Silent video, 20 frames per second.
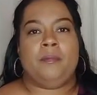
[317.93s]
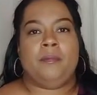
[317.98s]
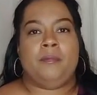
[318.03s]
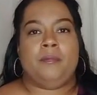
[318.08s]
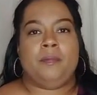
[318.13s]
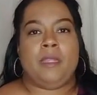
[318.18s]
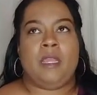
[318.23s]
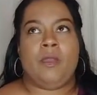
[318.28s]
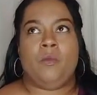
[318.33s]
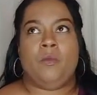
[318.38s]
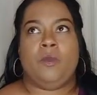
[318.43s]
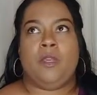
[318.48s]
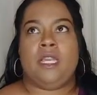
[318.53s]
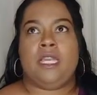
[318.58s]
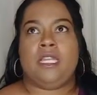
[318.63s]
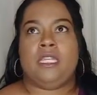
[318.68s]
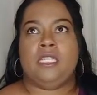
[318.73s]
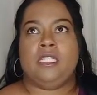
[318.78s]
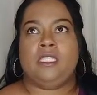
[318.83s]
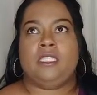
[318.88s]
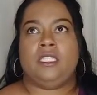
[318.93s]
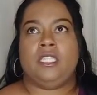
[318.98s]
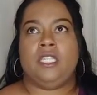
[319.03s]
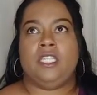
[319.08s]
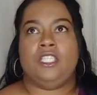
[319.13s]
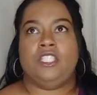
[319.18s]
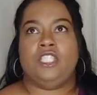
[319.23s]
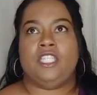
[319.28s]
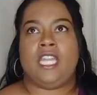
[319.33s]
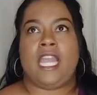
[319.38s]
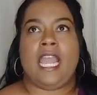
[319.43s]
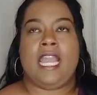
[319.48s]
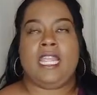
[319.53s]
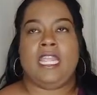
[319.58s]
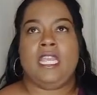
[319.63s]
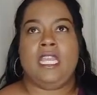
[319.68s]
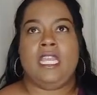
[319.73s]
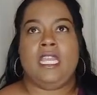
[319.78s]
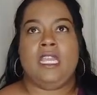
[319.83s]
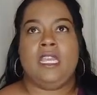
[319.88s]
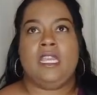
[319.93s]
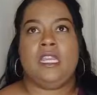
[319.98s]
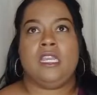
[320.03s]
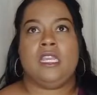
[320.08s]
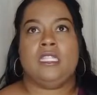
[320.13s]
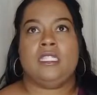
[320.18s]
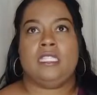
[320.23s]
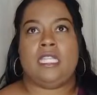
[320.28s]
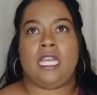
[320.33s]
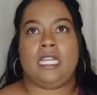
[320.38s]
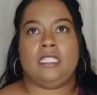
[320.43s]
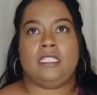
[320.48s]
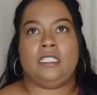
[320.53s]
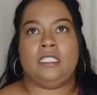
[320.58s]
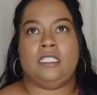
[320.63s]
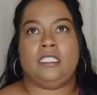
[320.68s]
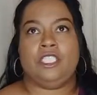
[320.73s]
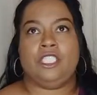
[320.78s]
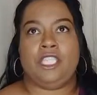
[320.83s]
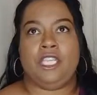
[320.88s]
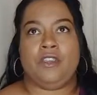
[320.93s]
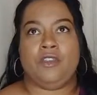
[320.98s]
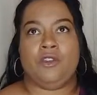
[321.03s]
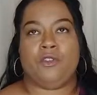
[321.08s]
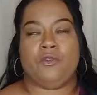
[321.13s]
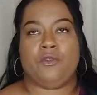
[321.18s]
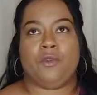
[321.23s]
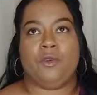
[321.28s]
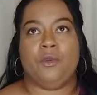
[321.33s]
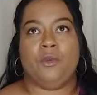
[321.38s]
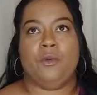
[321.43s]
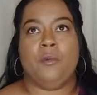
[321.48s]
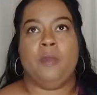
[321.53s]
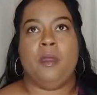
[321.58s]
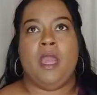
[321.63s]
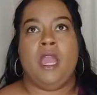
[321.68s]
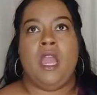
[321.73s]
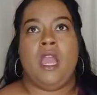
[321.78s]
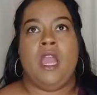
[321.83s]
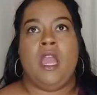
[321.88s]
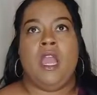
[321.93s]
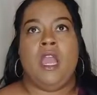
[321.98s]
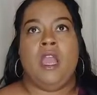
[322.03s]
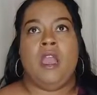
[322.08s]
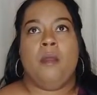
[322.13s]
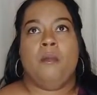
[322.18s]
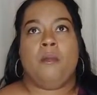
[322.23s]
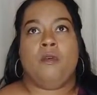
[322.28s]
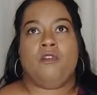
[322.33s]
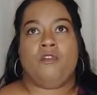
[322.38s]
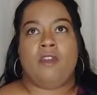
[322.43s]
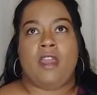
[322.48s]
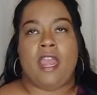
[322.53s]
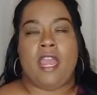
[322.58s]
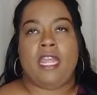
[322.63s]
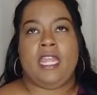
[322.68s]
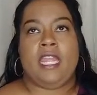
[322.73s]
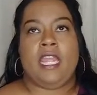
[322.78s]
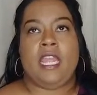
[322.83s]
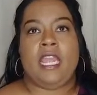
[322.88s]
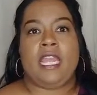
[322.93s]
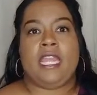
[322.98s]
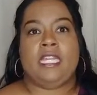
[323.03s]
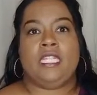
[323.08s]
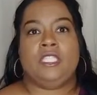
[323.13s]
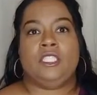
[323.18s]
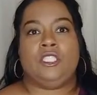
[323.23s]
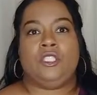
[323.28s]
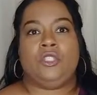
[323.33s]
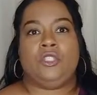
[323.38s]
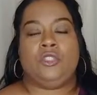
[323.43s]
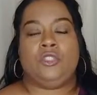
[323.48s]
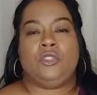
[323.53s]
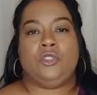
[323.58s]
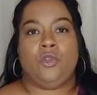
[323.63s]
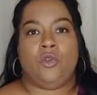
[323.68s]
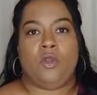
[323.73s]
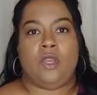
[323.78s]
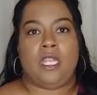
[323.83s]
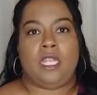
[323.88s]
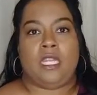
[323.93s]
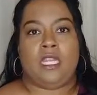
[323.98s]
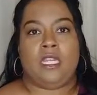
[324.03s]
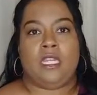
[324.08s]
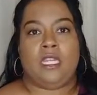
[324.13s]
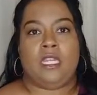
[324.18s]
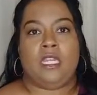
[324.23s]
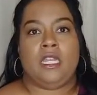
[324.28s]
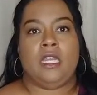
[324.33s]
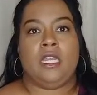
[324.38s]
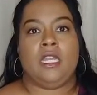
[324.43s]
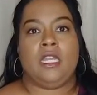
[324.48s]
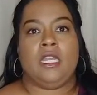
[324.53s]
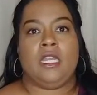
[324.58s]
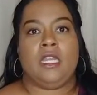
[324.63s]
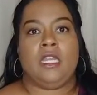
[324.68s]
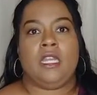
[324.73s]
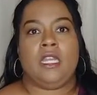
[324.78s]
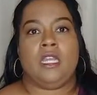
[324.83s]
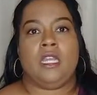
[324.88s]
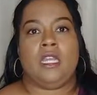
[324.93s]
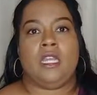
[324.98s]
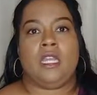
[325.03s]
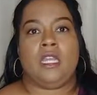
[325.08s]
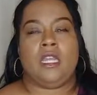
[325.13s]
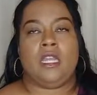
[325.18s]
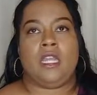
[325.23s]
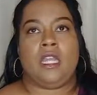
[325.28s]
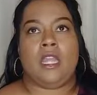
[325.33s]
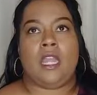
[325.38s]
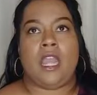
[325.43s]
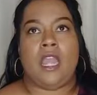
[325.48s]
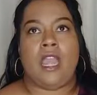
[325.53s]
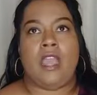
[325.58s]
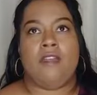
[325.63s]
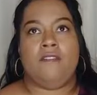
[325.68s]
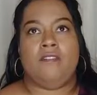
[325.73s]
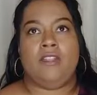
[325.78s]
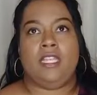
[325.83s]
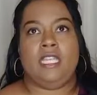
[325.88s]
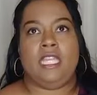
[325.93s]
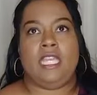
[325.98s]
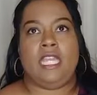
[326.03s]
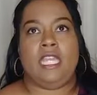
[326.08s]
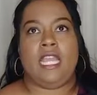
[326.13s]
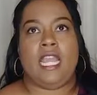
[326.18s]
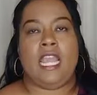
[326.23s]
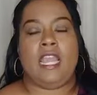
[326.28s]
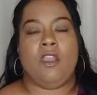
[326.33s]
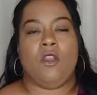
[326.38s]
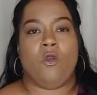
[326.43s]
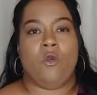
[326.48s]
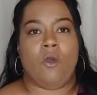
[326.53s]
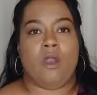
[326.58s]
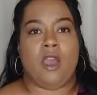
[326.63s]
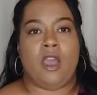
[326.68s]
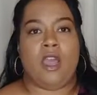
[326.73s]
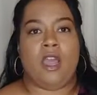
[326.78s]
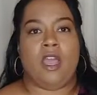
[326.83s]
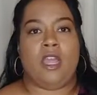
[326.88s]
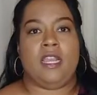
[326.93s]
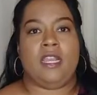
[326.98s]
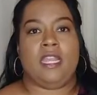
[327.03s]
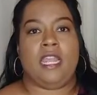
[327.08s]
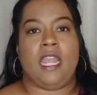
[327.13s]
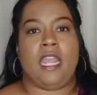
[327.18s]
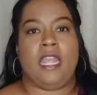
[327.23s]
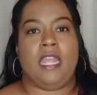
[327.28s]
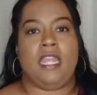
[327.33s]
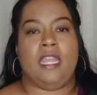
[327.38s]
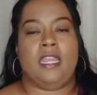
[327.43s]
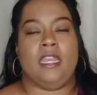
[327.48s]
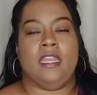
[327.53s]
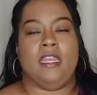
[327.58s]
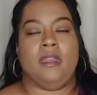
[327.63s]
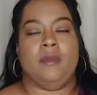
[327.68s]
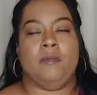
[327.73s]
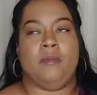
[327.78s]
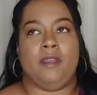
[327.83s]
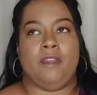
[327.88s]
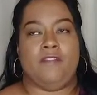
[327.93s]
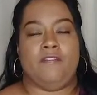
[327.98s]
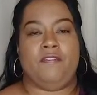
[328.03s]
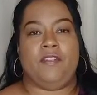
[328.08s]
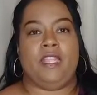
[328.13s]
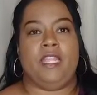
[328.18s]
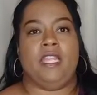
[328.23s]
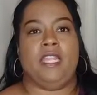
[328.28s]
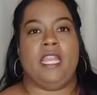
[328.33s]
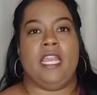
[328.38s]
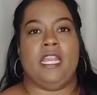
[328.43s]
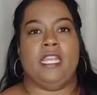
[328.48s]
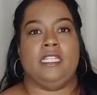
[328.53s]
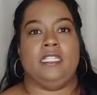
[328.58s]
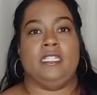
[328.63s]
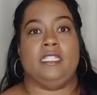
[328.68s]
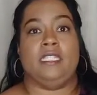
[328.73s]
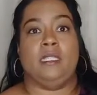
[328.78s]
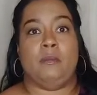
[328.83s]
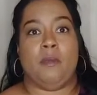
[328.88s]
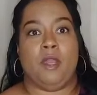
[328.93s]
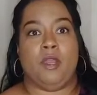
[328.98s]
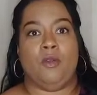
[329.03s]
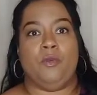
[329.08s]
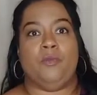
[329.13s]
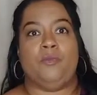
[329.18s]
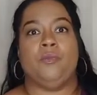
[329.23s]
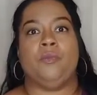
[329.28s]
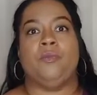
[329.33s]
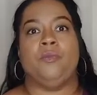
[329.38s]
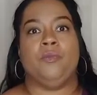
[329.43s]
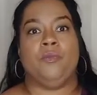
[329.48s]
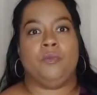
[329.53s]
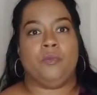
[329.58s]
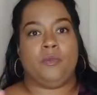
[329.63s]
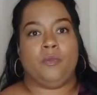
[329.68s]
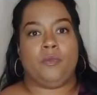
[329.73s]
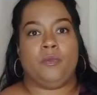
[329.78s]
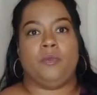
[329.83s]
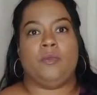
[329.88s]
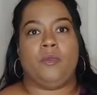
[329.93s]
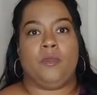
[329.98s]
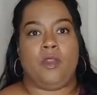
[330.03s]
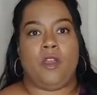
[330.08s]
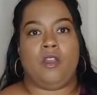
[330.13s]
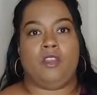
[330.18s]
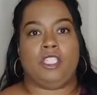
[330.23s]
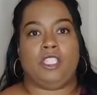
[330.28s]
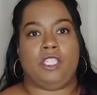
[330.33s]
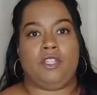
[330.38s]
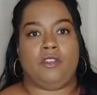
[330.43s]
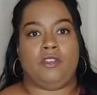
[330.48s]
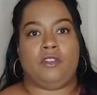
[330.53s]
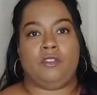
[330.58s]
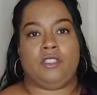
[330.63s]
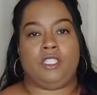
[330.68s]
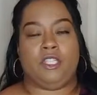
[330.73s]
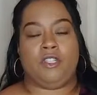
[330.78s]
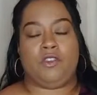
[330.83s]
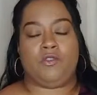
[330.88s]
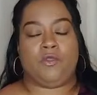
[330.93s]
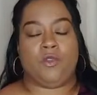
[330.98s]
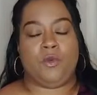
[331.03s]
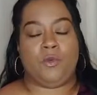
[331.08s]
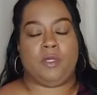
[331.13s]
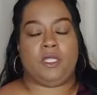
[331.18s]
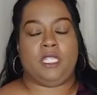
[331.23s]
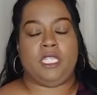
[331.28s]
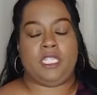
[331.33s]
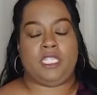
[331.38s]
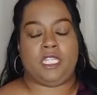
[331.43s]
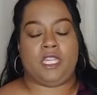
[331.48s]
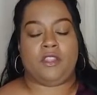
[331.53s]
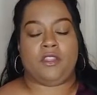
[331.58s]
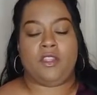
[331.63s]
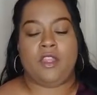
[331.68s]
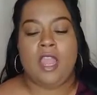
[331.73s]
it was Jackie, Contessa sharing a room, Mariah and Toya, Heavenly and Quad, and Buffy and Simone, all sharing a room with each other.